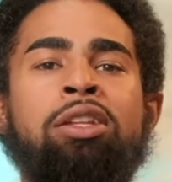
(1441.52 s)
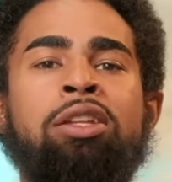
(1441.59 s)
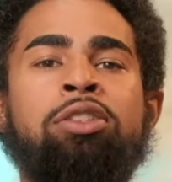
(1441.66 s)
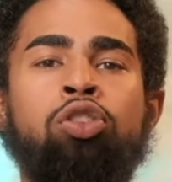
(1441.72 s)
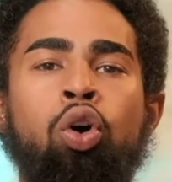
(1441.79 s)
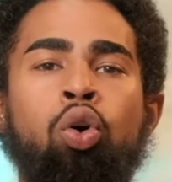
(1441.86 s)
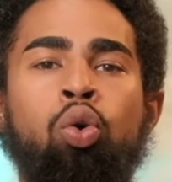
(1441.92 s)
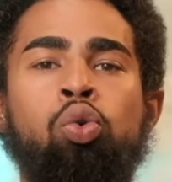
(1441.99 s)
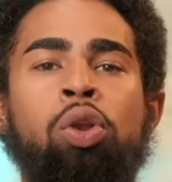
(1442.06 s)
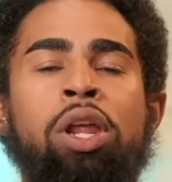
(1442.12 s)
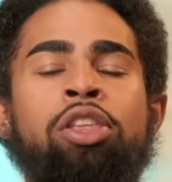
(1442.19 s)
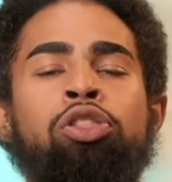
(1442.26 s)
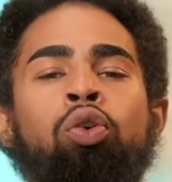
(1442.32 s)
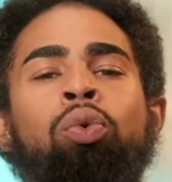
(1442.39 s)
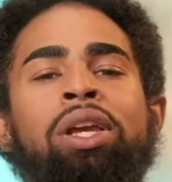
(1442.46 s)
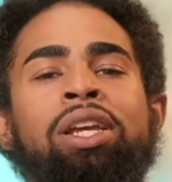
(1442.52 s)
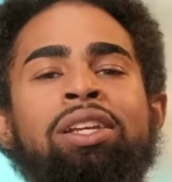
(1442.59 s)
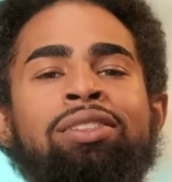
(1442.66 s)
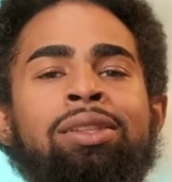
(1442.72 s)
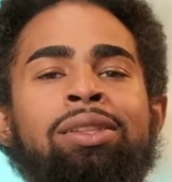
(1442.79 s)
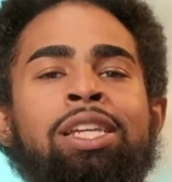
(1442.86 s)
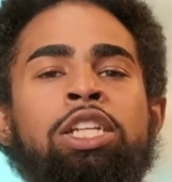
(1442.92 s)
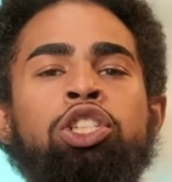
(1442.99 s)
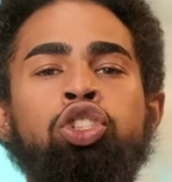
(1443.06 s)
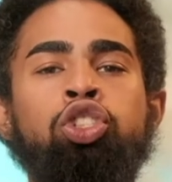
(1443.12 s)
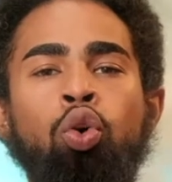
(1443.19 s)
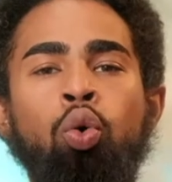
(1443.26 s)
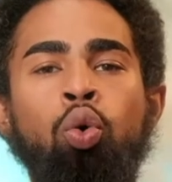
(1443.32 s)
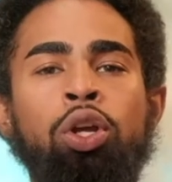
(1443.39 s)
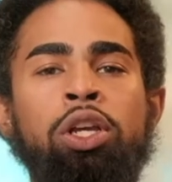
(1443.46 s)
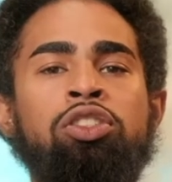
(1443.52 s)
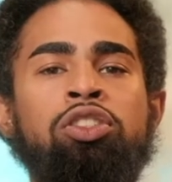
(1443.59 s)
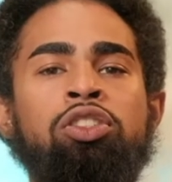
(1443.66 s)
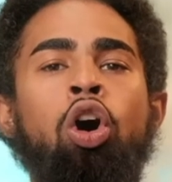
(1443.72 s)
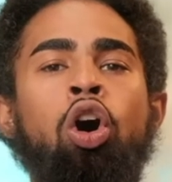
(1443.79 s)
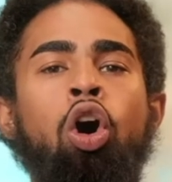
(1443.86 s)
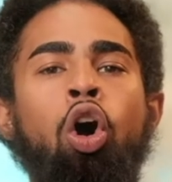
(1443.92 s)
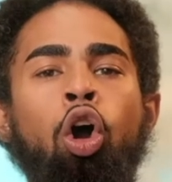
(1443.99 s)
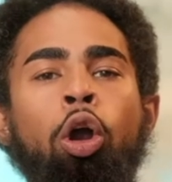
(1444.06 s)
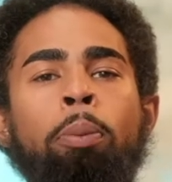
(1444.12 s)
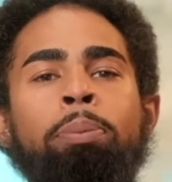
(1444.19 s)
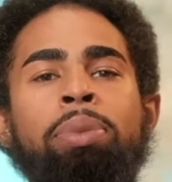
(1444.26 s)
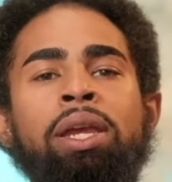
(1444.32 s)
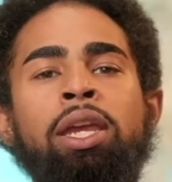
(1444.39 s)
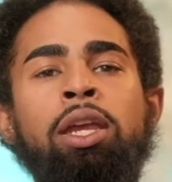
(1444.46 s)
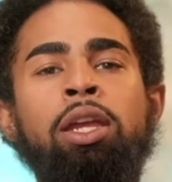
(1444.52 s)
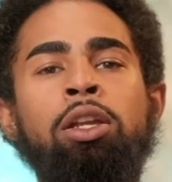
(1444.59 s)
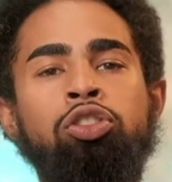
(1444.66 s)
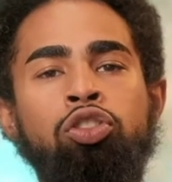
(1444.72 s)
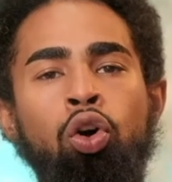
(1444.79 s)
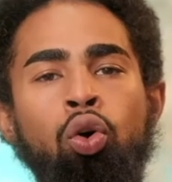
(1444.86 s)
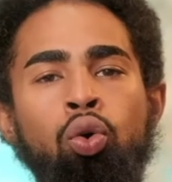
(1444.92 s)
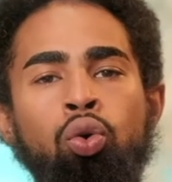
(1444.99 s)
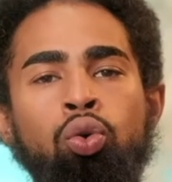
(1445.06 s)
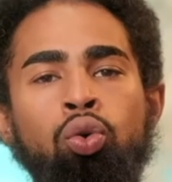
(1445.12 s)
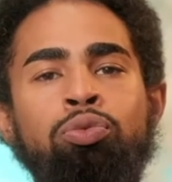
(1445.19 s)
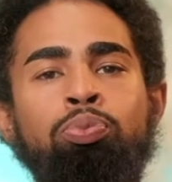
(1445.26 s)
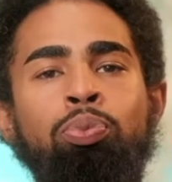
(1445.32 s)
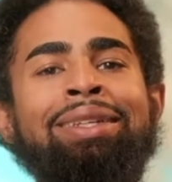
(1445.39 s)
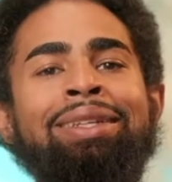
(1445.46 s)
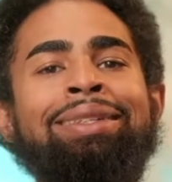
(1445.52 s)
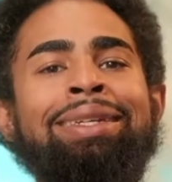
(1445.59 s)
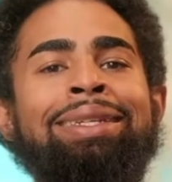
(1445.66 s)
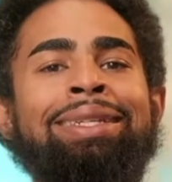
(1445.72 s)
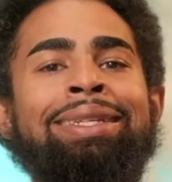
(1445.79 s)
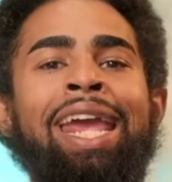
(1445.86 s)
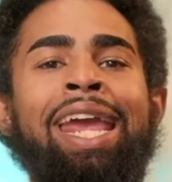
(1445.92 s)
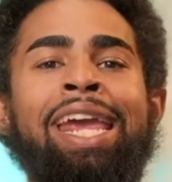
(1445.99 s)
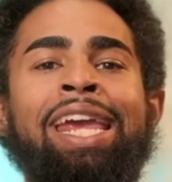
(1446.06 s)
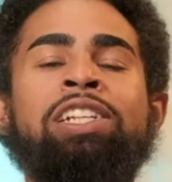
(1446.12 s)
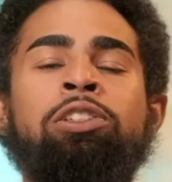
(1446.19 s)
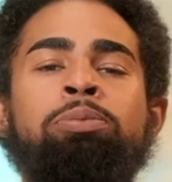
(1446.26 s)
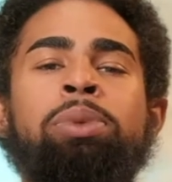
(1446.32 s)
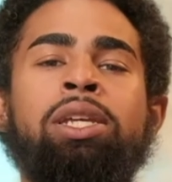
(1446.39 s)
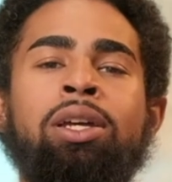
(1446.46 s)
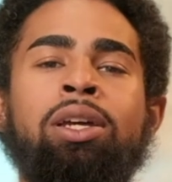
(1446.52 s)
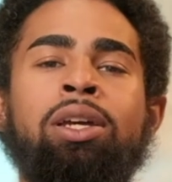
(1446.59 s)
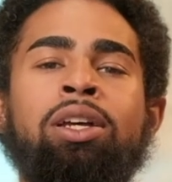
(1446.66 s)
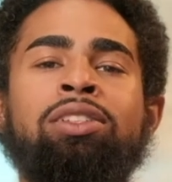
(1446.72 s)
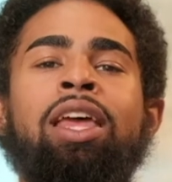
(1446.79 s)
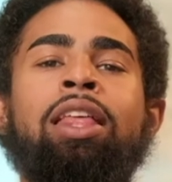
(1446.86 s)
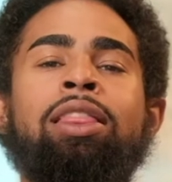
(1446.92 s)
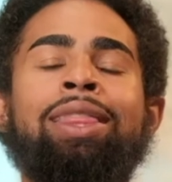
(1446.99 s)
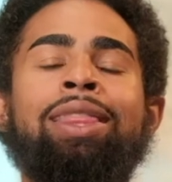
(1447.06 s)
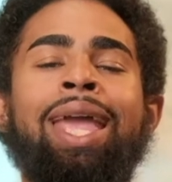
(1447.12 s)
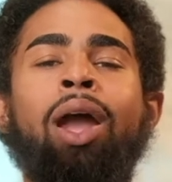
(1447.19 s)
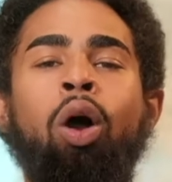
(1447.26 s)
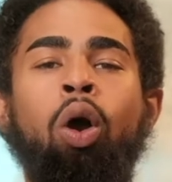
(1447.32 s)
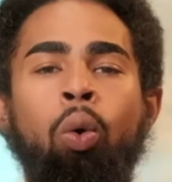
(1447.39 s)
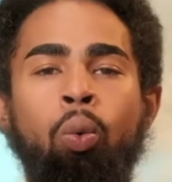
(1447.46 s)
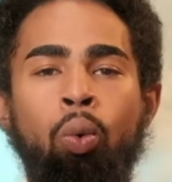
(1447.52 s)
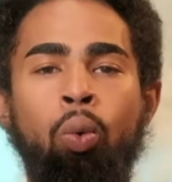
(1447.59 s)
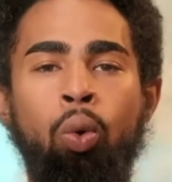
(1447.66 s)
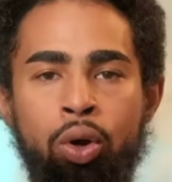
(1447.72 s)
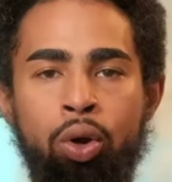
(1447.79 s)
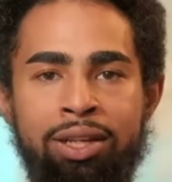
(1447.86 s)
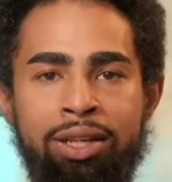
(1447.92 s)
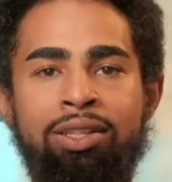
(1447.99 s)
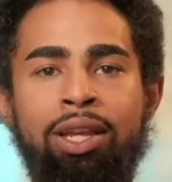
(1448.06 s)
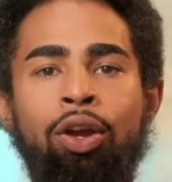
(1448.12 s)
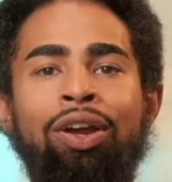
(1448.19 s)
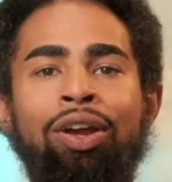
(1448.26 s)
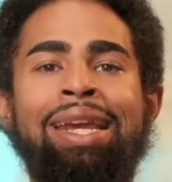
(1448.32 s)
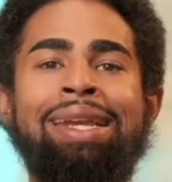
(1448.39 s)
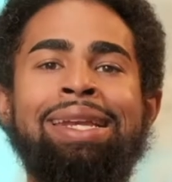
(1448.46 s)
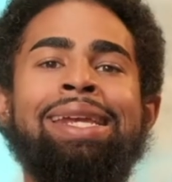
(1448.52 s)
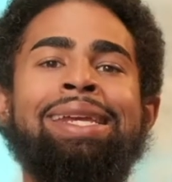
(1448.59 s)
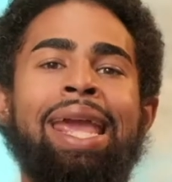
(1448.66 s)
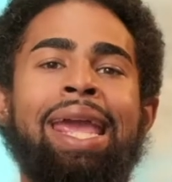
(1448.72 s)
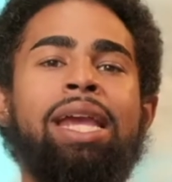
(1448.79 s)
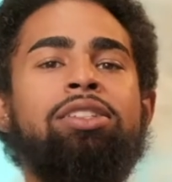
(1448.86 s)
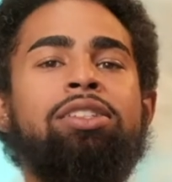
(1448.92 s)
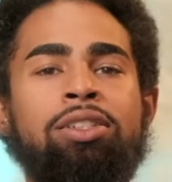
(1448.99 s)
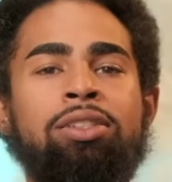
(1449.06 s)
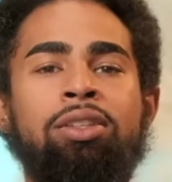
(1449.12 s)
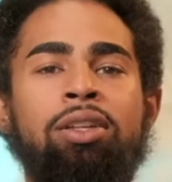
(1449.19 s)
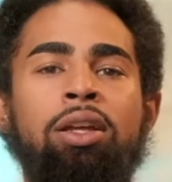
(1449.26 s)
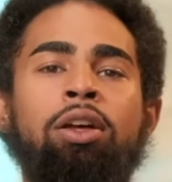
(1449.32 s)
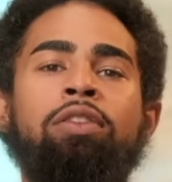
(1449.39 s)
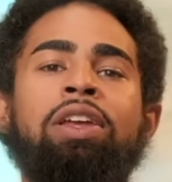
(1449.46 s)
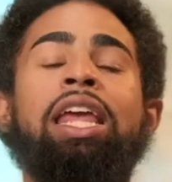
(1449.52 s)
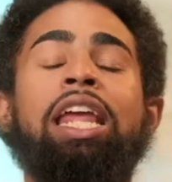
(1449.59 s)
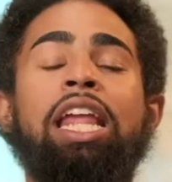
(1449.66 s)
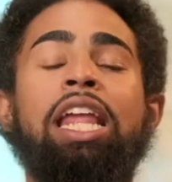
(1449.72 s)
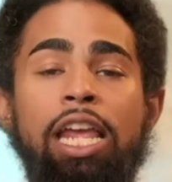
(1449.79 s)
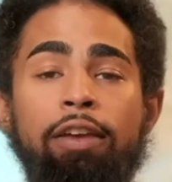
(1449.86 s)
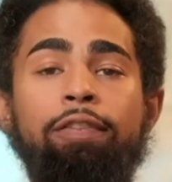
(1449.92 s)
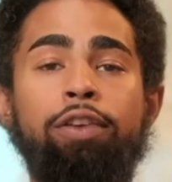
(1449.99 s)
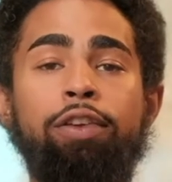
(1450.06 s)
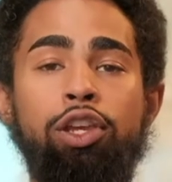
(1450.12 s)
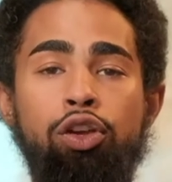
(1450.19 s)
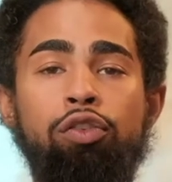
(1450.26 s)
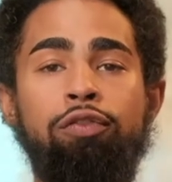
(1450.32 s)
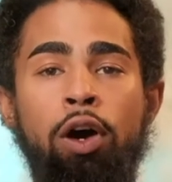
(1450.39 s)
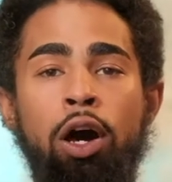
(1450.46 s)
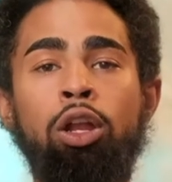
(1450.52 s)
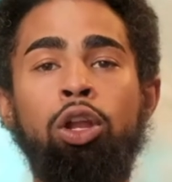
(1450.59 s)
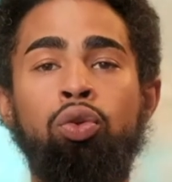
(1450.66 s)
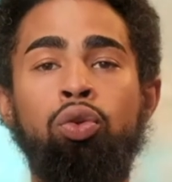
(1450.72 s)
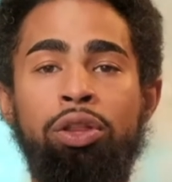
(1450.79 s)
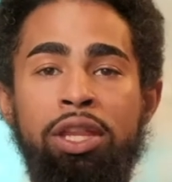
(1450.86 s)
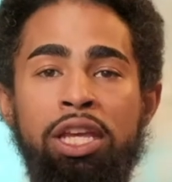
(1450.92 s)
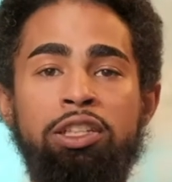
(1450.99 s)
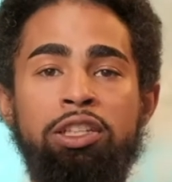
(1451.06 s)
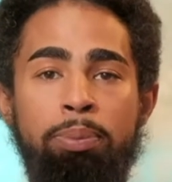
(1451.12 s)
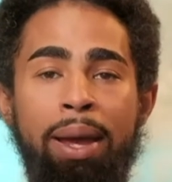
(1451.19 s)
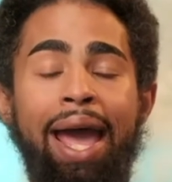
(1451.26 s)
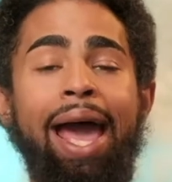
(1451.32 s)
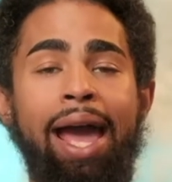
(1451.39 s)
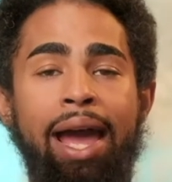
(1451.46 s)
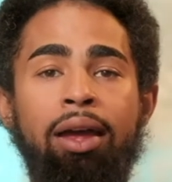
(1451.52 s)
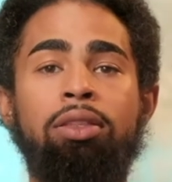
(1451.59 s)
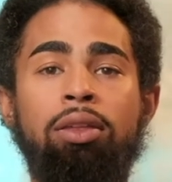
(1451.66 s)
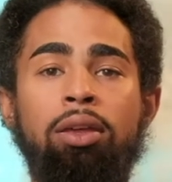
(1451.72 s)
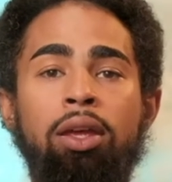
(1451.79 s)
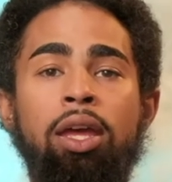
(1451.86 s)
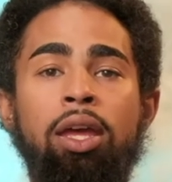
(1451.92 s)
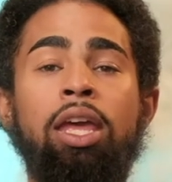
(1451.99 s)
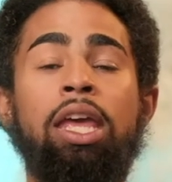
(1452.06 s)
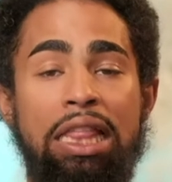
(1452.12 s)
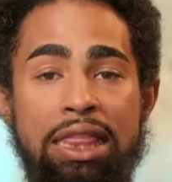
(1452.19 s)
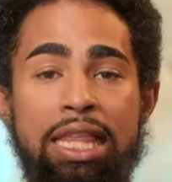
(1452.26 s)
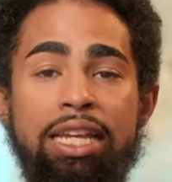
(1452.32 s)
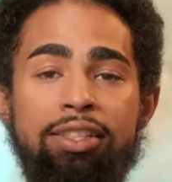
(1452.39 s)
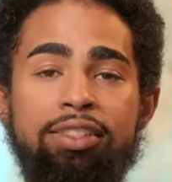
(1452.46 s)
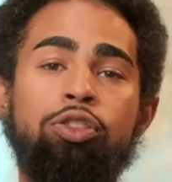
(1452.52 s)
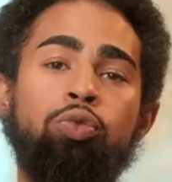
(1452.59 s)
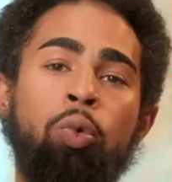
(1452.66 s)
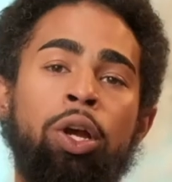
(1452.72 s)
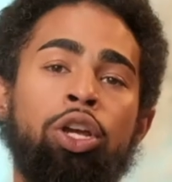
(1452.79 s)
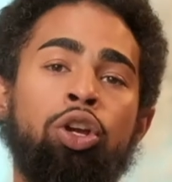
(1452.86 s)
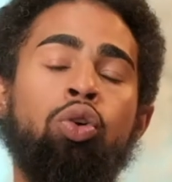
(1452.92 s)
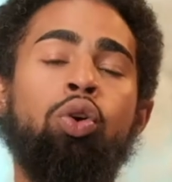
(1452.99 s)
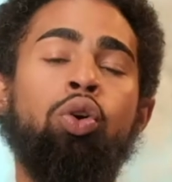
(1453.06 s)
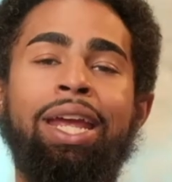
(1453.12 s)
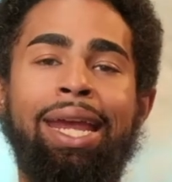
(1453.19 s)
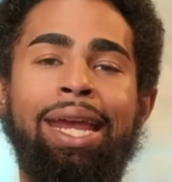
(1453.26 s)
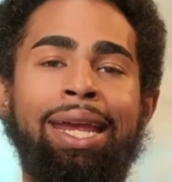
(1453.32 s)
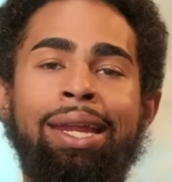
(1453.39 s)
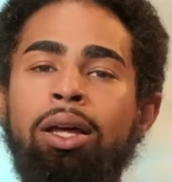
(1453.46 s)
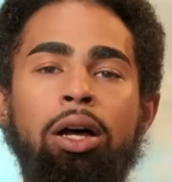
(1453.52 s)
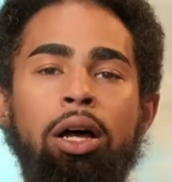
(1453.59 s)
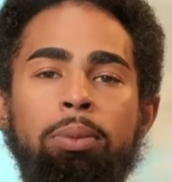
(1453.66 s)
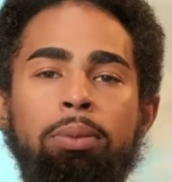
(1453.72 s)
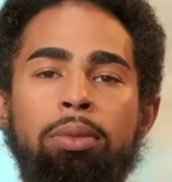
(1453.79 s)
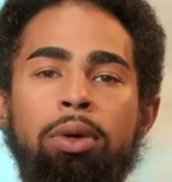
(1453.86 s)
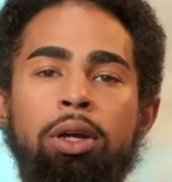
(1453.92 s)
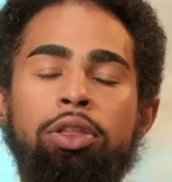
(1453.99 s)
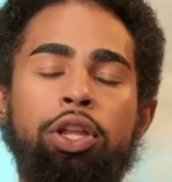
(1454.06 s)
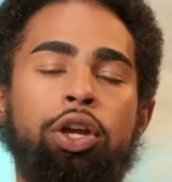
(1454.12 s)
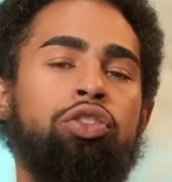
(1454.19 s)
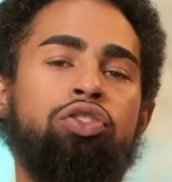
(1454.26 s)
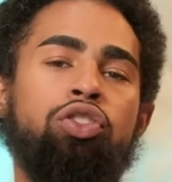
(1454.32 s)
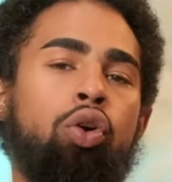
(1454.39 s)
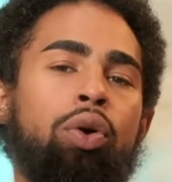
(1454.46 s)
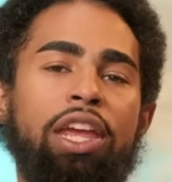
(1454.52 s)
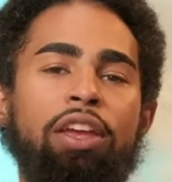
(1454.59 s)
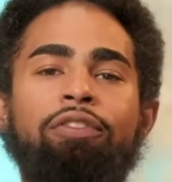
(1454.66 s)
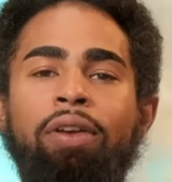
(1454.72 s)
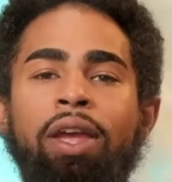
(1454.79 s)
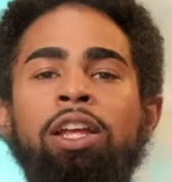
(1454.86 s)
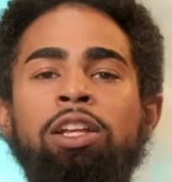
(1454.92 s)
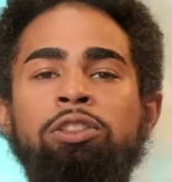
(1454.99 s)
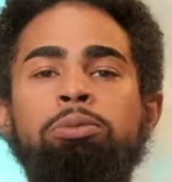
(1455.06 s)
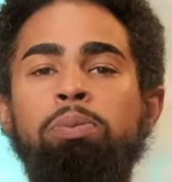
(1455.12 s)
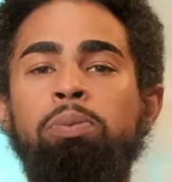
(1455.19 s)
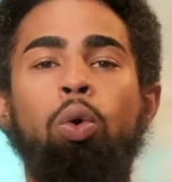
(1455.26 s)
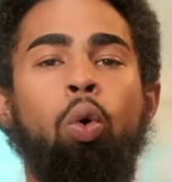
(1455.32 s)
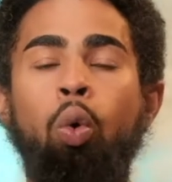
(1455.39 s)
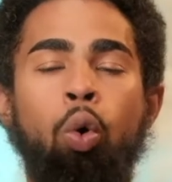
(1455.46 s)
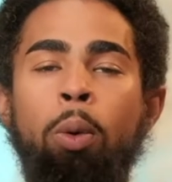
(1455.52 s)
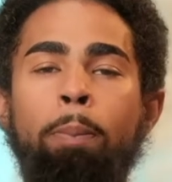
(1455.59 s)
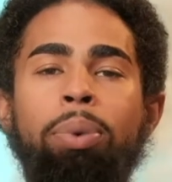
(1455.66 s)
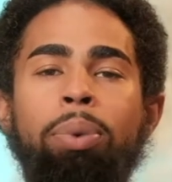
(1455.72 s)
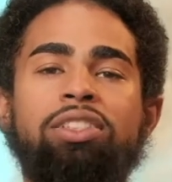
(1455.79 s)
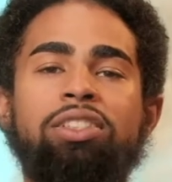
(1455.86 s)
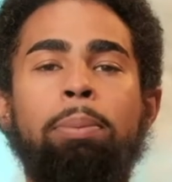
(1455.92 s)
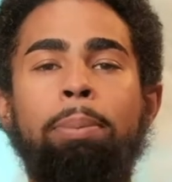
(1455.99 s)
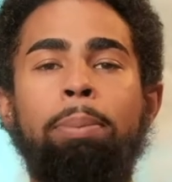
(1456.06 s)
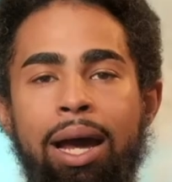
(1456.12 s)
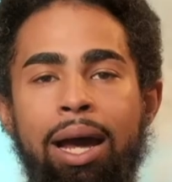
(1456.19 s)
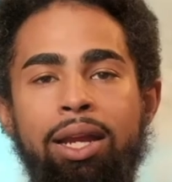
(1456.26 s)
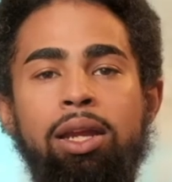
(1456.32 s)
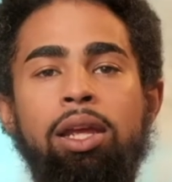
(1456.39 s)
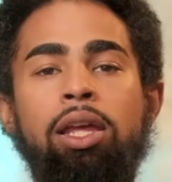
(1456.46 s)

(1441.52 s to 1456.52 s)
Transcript: told. And the reason these stories are being told present day is because they are warnings, they are indications of if you follow this path, this is where you're going to end up. There's no ifs, ands, or buts about it.